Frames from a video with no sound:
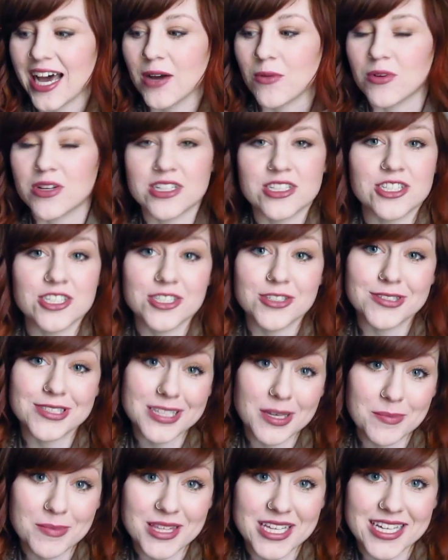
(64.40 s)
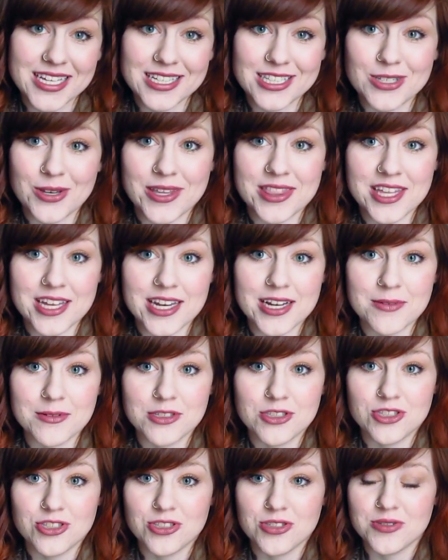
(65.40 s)
I wanted to do something, so I thought I
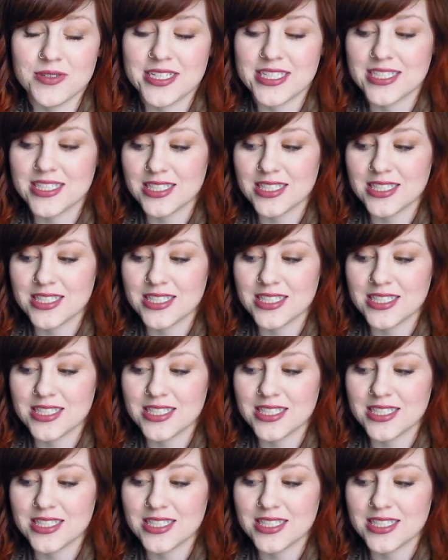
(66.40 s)
would do a